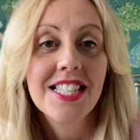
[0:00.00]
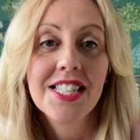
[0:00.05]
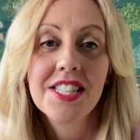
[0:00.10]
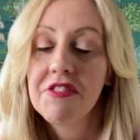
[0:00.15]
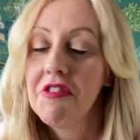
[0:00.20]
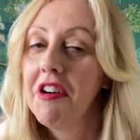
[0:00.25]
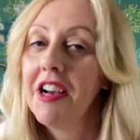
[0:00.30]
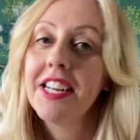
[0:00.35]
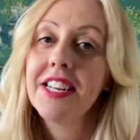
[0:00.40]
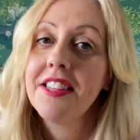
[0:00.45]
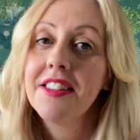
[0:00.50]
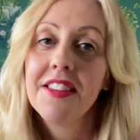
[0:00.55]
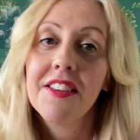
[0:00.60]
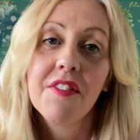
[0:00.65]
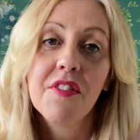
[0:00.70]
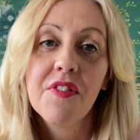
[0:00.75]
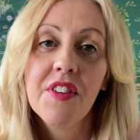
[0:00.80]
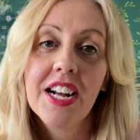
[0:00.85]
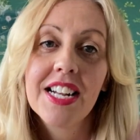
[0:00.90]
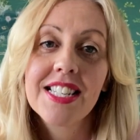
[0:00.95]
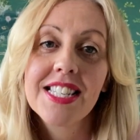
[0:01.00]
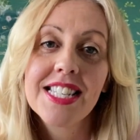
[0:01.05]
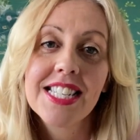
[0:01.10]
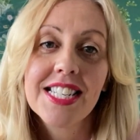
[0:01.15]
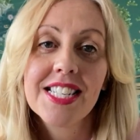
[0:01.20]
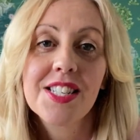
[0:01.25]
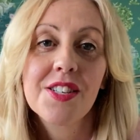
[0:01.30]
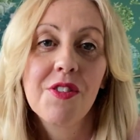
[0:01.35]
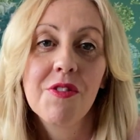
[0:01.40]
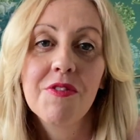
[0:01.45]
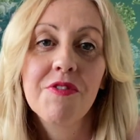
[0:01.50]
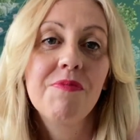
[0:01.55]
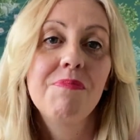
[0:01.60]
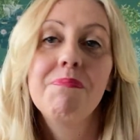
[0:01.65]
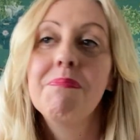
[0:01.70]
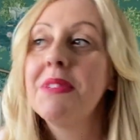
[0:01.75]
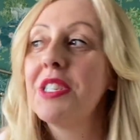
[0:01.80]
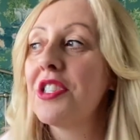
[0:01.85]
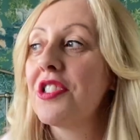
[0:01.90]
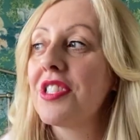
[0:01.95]
It's not anything fancy, it's not
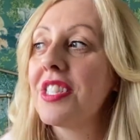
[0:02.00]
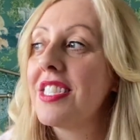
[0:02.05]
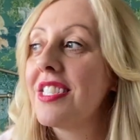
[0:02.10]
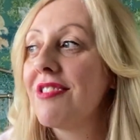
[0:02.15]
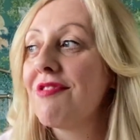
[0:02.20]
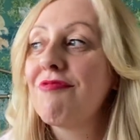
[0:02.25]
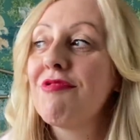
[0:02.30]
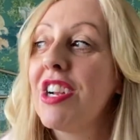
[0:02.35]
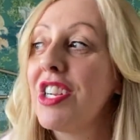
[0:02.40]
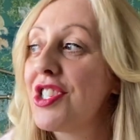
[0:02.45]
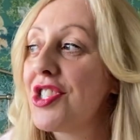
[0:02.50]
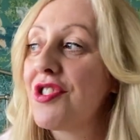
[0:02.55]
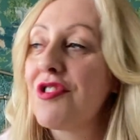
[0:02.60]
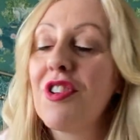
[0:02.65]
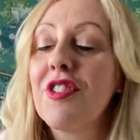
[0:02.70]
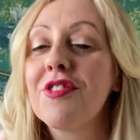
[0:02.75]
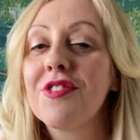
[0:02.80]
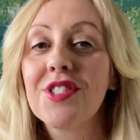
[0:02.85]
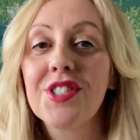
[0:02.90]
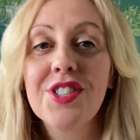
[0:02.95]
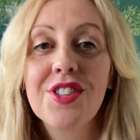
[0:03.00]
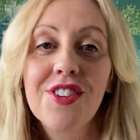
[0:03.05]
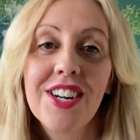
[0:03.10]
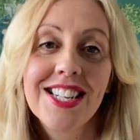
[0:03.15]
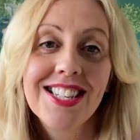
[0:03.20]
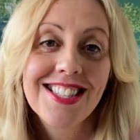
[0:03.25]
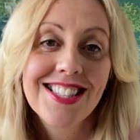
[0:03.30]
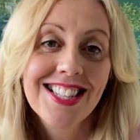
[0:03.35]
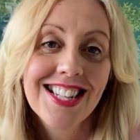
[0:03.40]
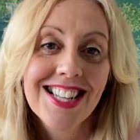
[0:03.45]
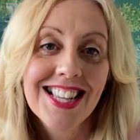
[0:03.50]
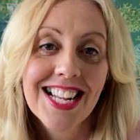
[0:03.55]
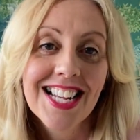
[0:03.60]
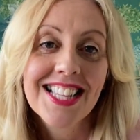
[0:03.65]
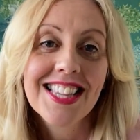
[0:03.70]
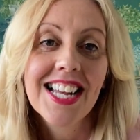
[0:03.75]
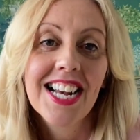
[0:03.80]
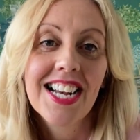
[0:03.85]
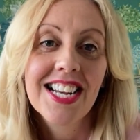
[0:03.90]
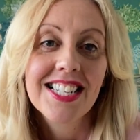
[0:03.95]
Michelin restaurants or anything
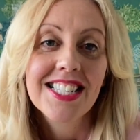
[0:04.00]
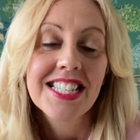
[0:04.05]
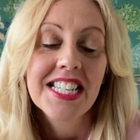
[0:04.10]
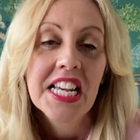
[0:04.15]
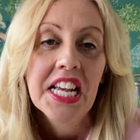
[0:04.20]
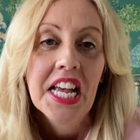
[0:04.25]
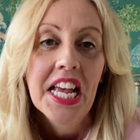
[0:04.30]
like that.